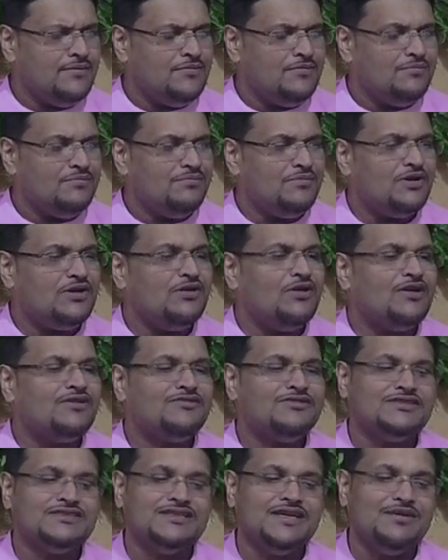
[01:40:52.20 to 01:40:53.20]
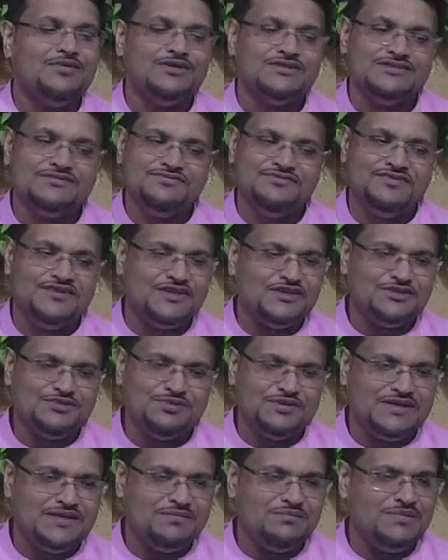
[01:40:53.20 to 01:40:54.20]
But Lord Krishna wasn't finished
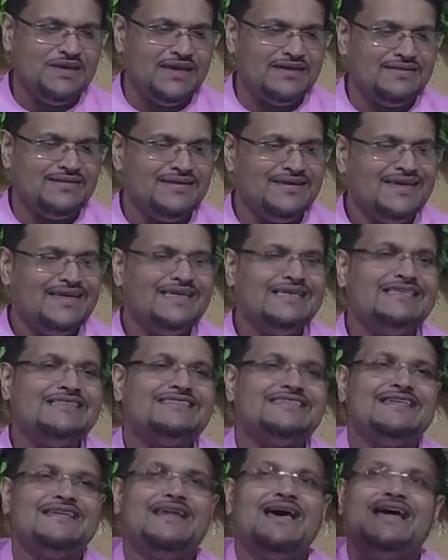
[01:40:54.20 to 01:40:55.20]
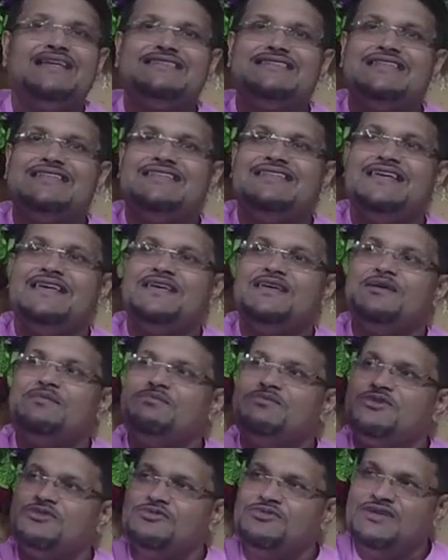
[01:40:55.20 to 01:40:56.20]
with him yet. He still has to take
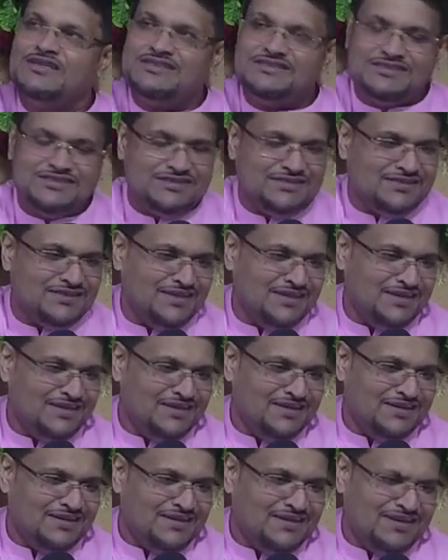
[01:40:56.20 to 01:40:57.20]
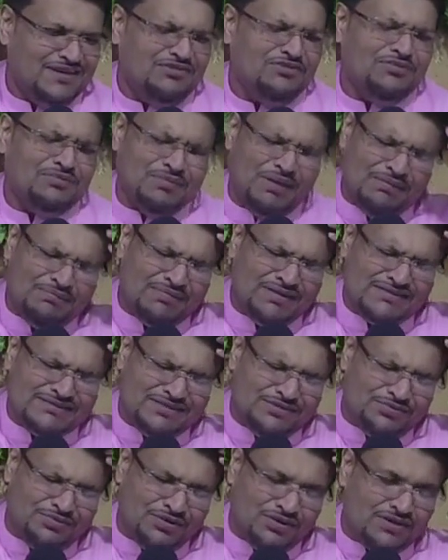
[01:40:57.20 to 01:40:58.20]
him to reach. He remembers
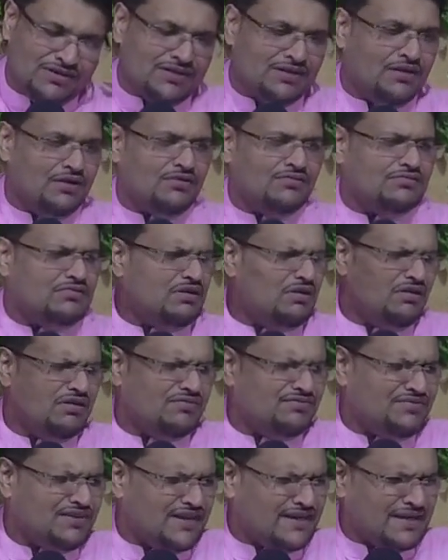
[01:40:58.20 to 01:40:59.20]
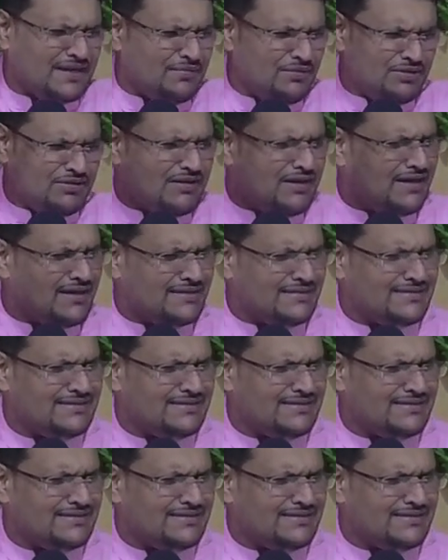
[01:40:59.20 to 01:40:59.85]
the work now. Long forget about Kans.